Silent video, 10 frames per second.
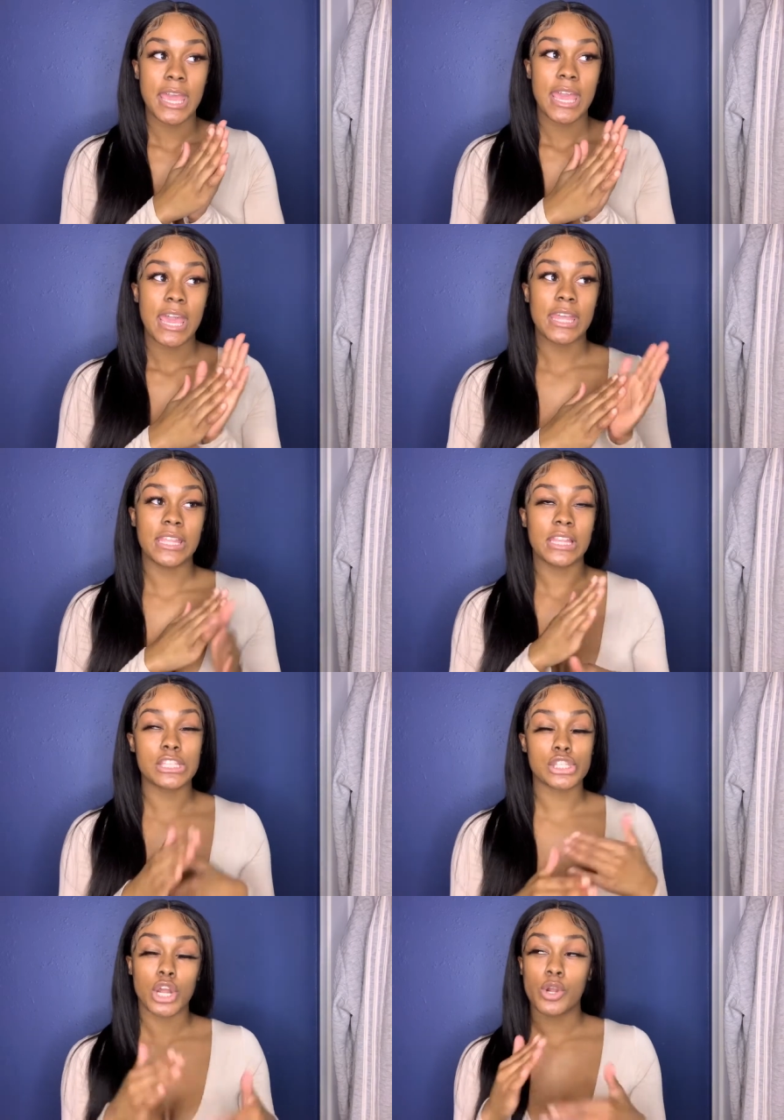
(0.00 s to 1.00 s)
and then it
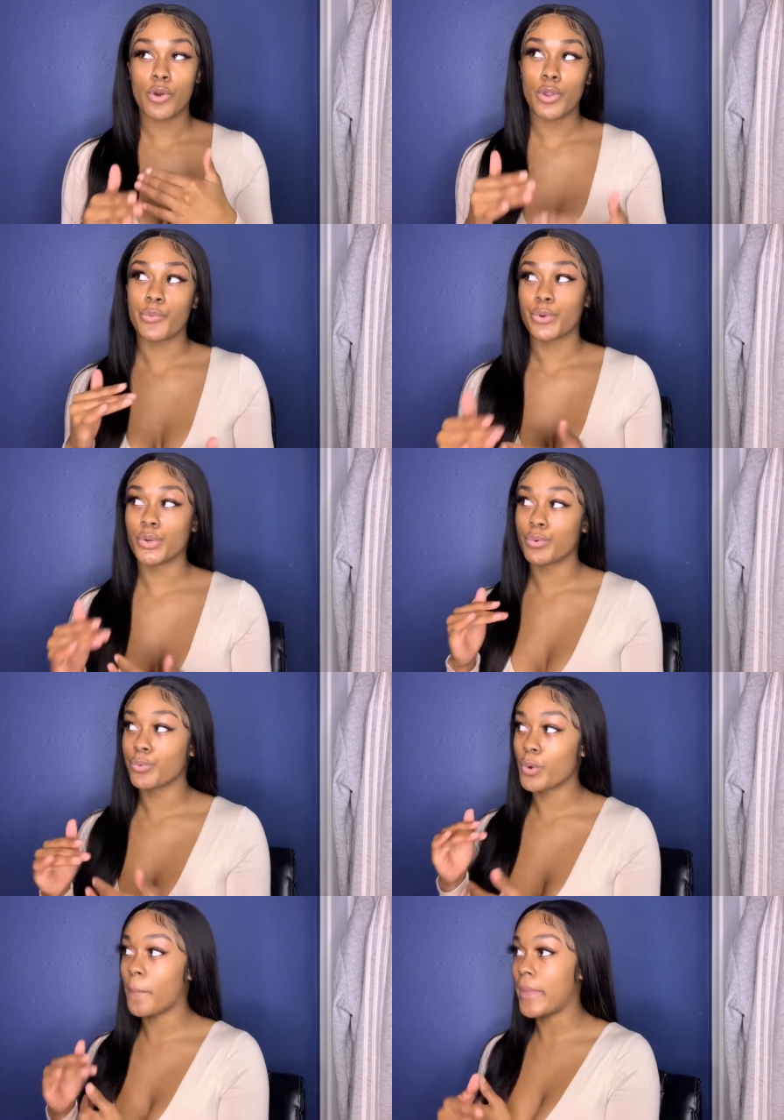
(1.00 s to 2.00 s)
started going real, real,
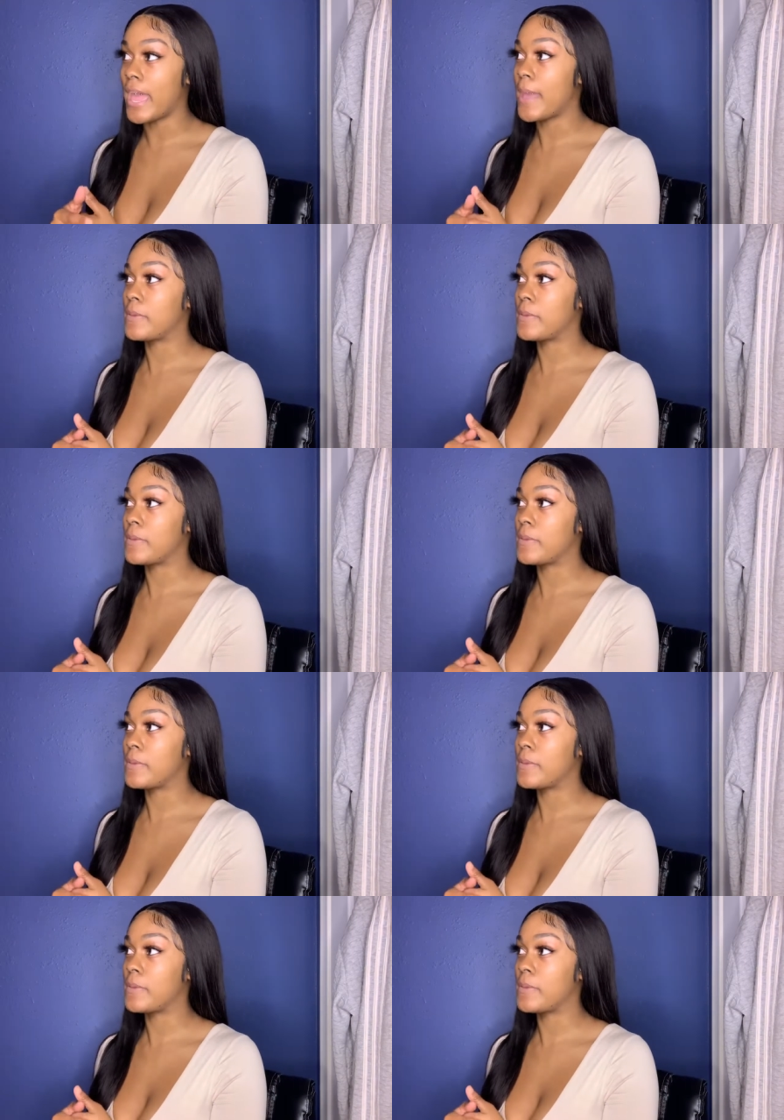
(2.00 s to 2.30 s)
real bad